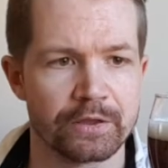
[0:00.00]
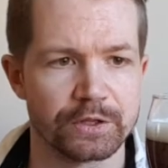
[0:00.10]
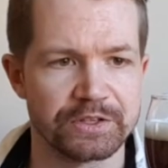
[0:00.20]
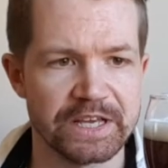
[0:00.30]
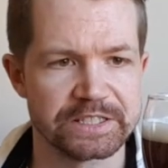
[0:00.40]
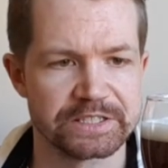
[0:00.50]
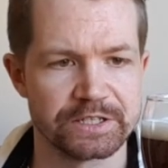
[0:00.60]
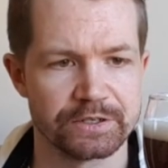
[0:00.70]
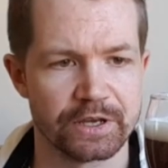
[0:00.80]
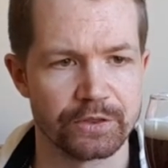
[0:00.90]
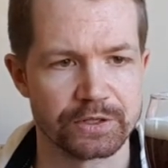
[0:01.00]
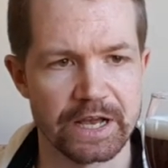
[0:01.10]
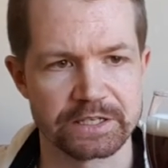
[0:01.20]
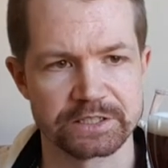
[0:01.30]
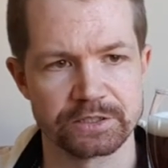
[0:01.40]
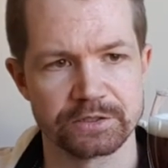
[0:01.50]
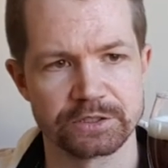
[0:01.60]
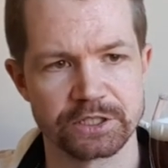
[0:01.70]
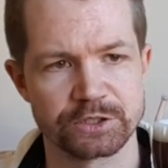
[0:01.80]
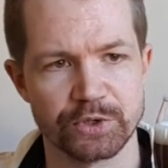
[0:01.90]
taste in the glass
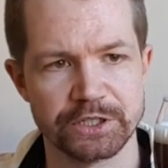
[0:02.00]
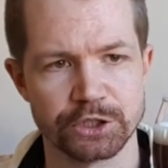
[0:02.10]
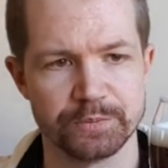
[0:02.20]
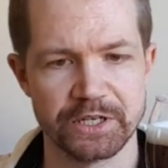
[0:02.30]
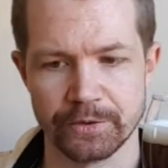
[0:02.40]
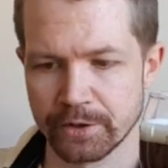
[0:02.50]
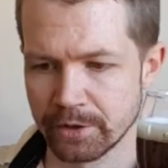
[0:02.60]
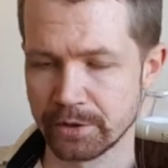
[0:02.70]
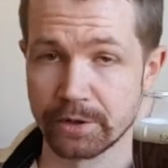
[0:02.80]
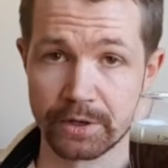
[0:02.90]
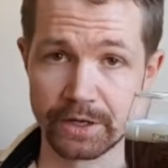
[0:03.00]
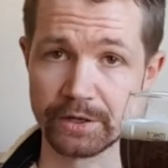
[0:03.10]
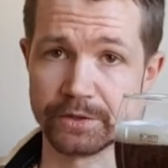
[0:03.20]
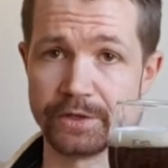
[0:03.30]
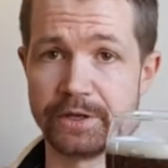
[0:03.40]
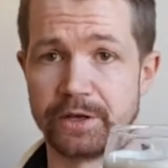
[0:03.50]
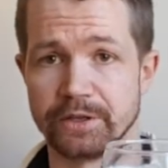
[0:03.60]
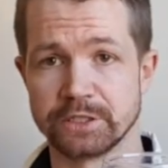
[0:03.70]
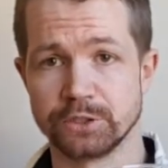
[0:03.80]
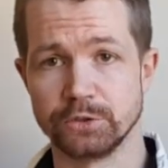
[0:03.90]
just the way it should be, and
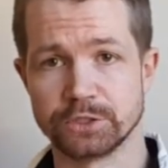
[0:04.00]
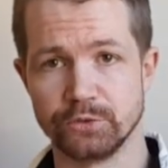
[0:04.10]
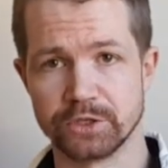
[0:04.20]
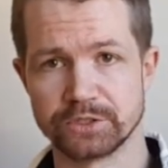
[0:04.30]
that's also